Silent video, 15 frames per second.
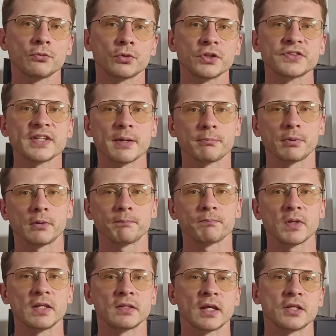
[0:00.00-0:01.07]
For
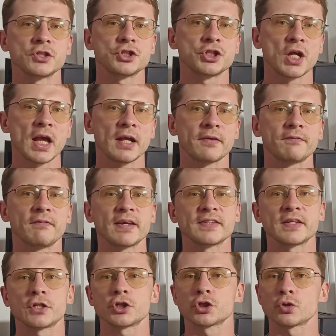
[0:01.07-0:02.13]
example, it can check
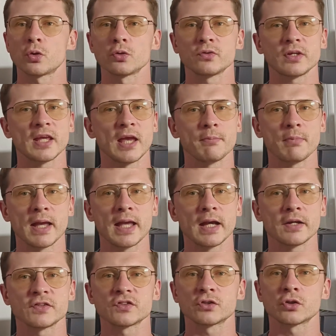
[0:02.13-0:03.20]
whether a short
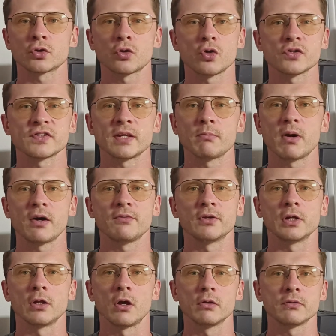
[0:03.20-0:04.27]
EMA has crossed
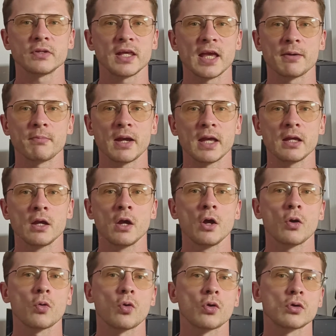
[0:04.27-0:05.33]
above long EMA
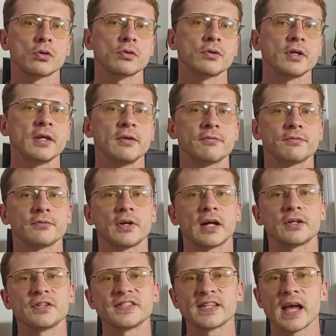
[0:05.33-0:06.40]
or if
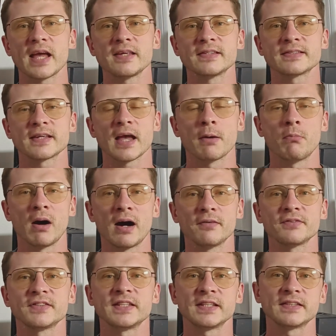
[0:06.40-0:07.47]
RSI is
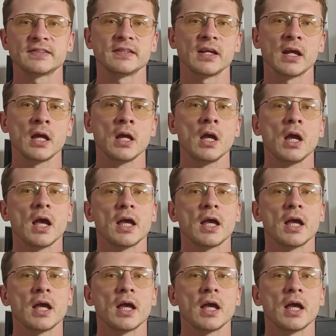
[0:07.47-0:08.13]
above 60,